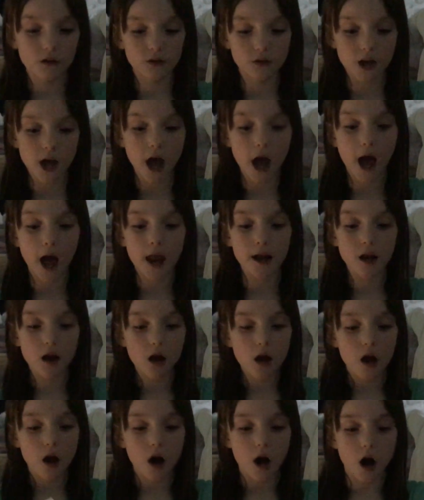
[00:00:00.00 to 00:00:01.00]
Then
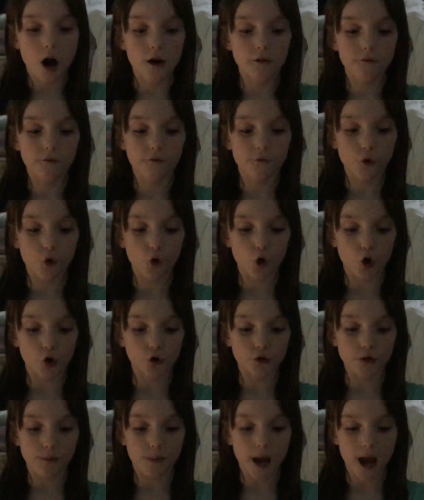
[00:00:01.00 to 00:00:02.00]

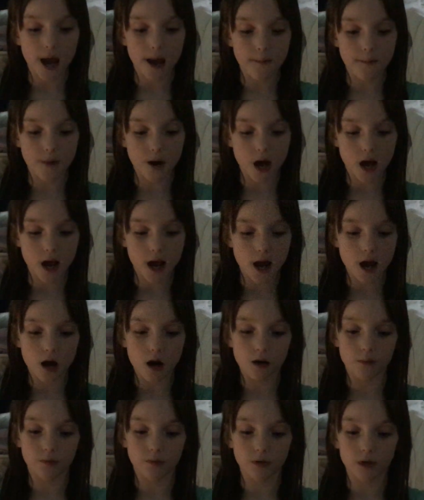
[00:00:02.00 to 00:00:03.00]
unfold the paper
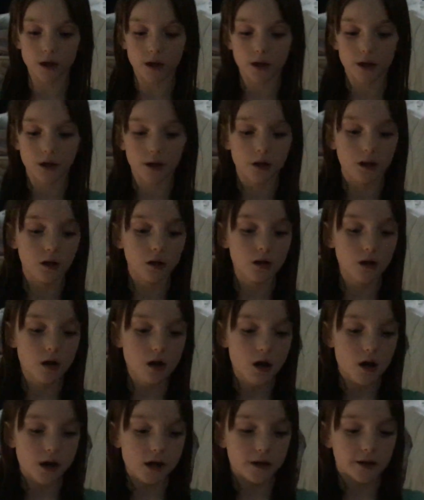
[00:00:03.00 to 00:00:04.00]
airplane.
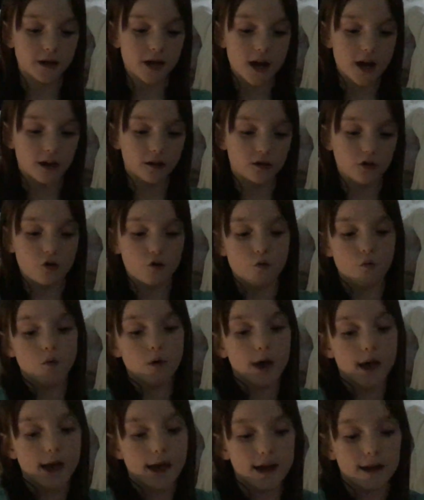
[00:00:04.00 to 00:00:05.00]
Take the
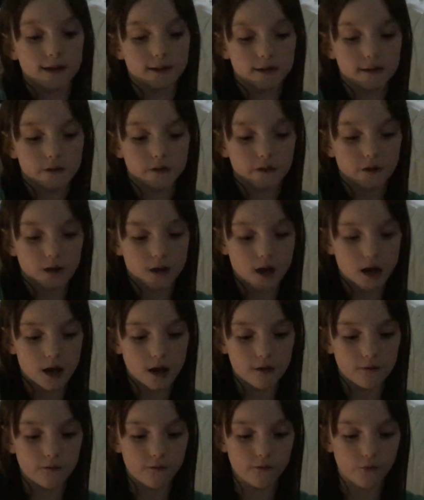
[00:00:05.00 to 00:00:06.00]
wings
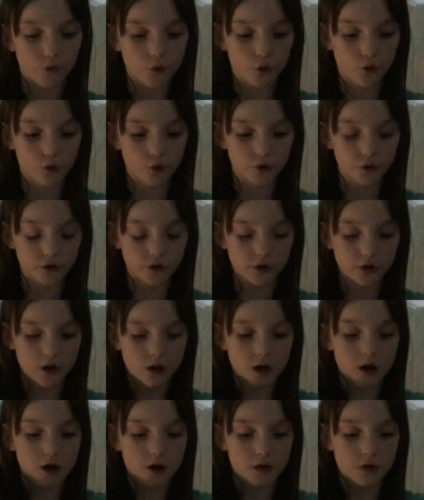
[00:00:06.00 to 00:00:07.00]
and fold
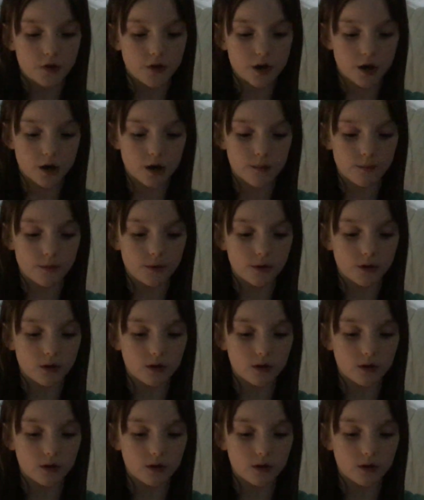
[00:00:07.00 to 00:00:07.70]
them